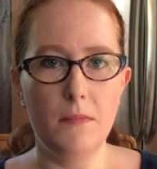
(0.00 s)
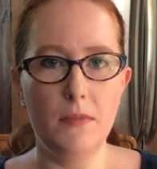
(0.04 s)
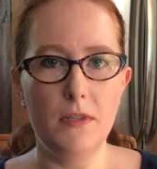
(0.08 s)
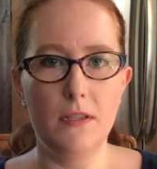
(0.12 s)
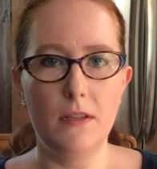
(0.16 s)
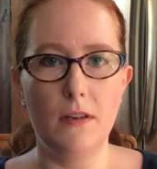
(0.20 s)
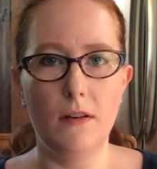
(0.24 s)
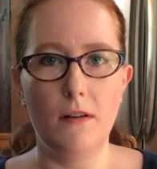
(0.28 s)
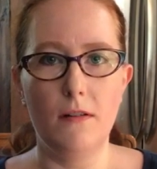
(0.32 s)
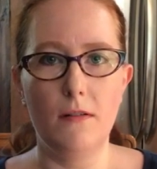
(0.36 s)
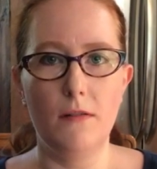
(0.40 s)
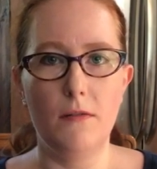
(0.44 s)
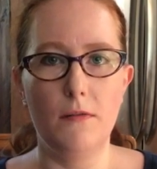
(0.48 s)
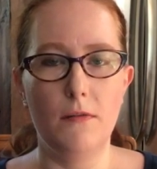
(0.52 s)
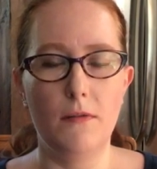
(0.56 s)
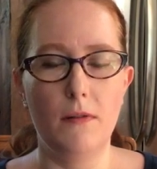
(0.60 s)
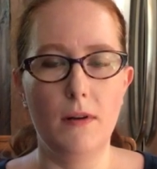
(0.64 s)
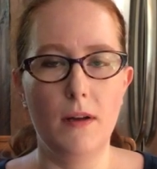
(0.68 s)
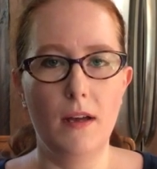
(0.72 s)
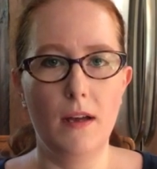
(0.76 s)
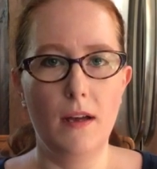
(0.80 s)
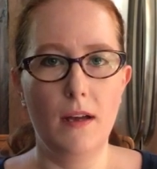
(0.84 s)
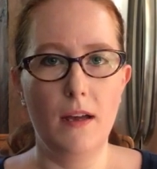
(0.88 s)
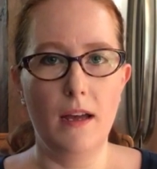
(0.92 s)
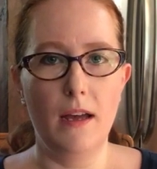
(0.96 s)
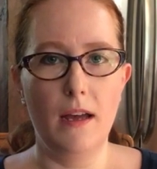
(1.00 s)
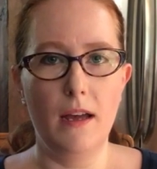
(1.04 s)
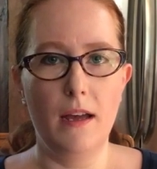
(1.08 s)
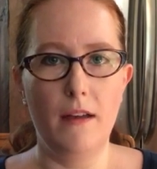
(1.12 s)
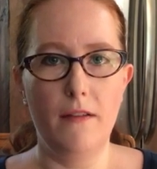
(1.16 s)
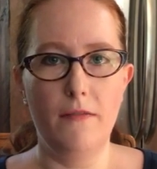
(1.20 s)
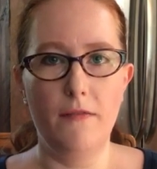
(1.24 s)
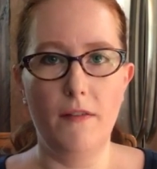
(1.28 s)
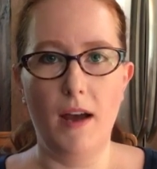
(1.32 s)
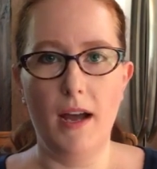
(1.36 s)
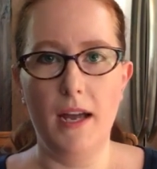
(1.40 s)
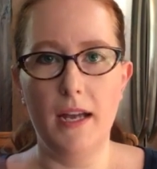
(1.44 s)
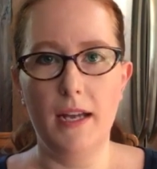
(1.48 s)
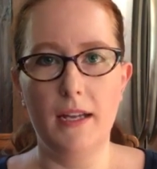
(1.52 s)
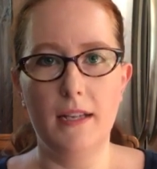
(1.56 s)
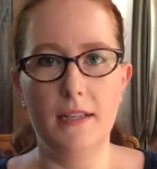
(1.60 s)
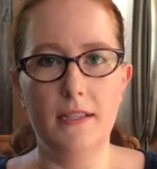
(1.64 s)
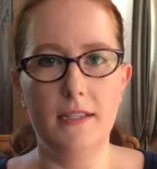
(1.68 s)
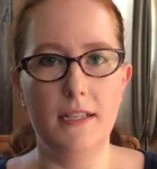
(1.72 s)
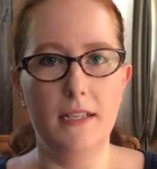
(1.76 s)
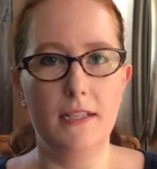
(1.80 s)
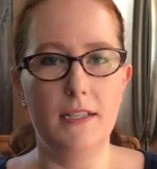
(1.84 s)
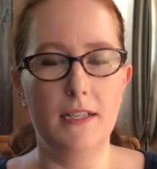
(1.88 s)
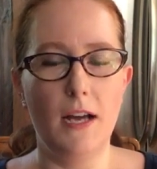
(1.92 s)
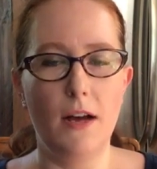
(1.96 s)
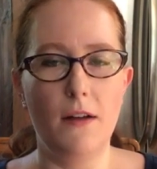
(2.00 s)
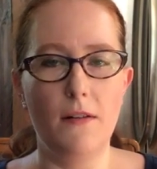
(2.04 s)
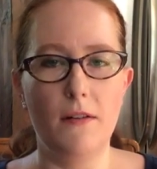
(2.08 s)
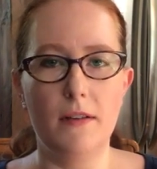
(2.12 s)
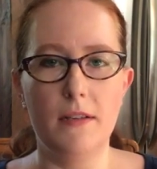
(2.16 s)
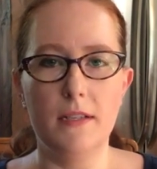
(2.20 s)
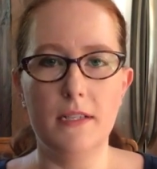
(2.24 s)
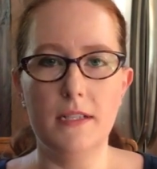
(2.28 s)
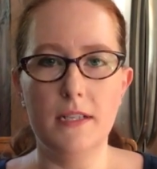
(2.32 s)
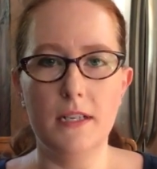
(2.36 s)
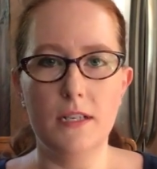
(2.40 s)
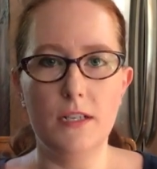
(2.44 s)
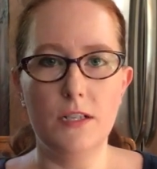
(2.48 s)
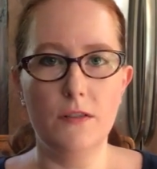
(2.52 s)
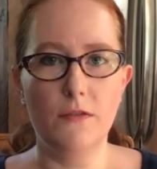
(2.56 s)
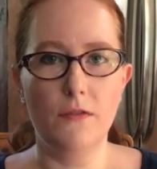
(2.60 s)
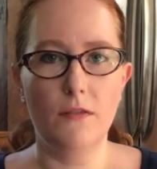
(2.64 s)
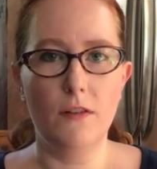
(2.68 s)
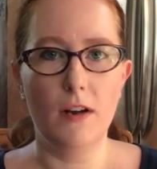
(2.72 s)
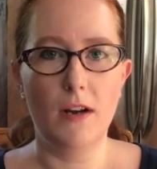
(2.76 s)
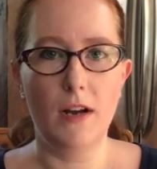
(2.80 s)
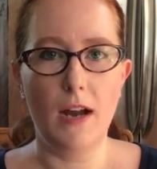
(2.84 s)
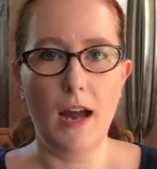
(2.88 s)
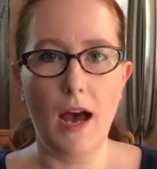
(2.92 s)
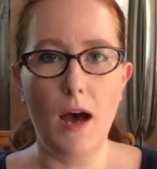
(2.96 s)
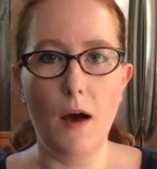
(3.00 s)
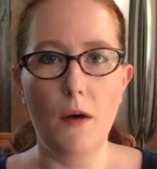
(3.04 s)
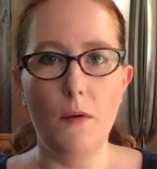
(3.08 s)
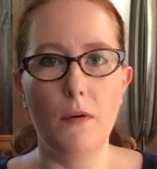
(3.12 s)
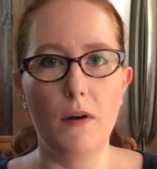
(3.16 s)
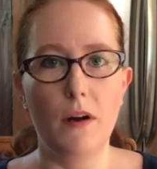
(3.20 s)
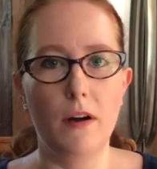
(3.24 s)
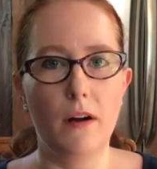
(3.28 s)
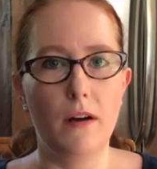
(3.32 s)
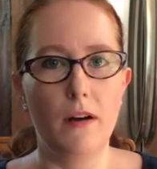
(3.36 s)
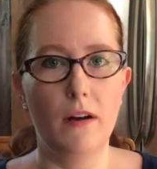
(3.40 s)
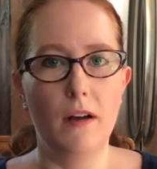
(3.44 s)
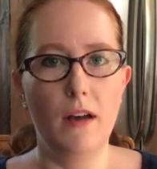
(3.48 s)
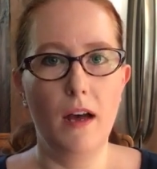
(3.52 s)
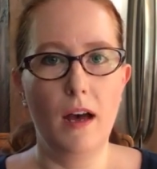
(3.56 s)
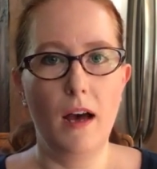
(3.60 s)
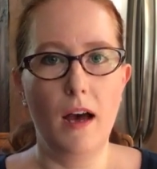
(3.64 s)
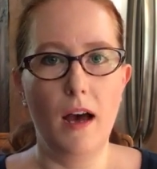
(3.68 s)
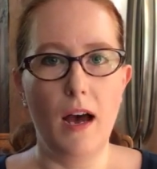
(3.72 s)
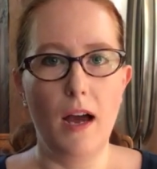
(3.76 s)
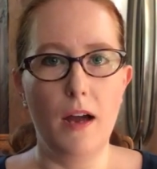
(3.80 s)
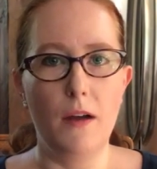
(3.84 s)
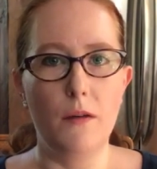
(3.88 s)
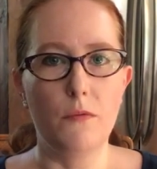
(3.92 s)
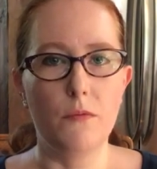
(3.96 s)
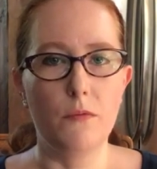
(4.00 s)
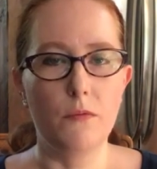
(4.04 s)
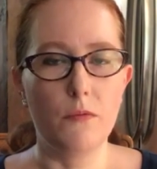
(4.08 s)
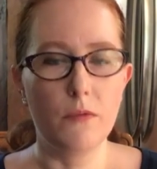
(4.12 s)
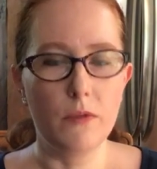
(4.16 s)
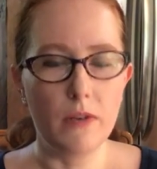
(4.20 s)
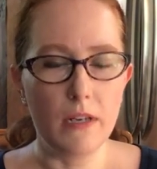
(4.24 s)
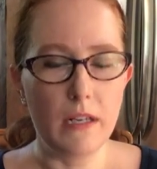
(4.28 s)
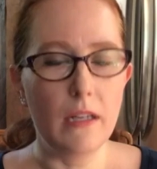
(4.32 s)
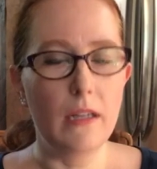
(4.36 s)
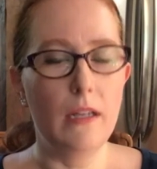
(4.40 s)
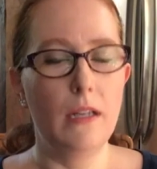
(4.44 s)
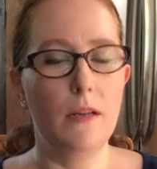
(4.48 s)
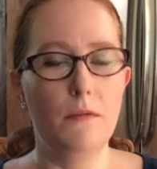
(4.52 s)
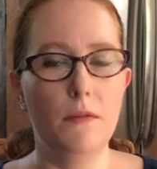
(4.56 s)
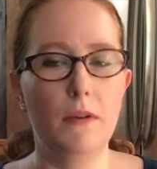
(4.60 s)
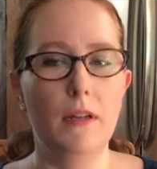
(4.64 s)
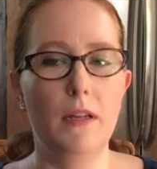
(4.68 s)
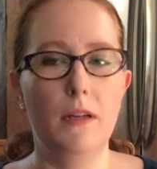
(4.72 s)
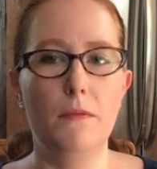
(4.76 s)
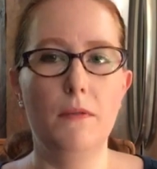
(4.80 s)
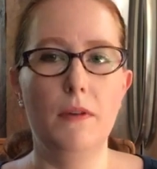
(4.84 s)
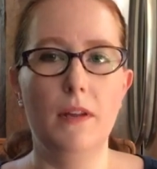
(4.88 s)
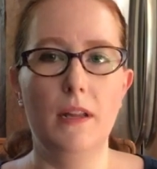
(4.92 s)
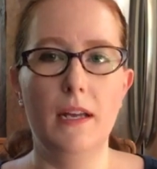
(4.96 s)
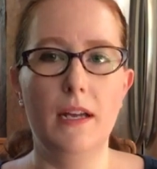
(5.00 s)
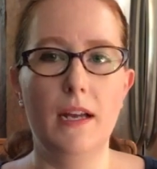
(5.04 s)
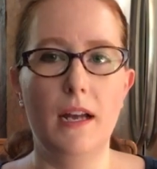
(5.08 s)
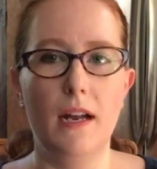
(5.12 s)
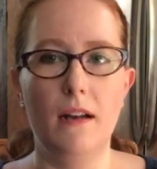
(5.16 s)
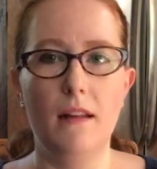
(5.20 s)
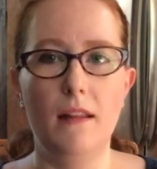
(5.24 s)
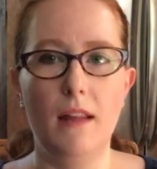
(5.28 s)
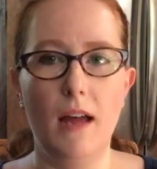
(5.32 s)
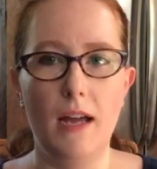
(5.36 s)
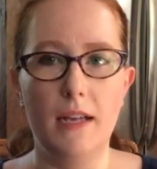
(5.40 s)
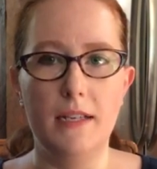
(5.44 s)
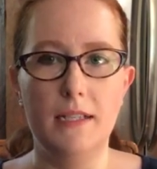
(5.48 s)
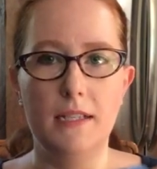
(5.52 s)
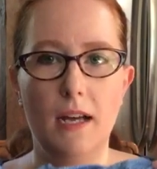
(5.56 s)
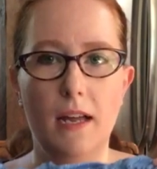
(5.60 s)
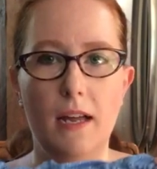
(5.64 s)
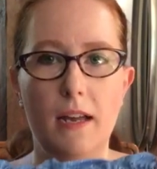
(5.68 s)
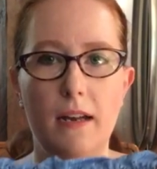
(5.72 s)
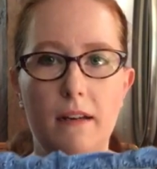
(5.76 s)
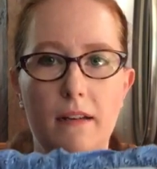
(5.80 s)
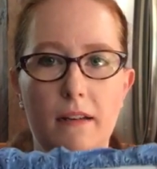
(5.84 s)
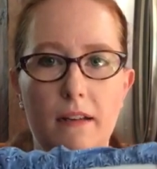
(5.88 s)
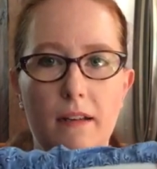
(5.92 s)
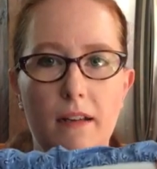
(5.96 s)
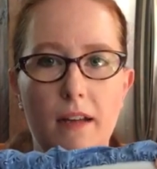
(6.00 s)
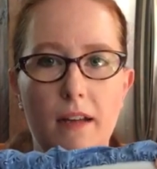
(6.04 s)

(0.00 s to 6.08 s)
So if I can sit down and stitch for an hour, I really get a lot done.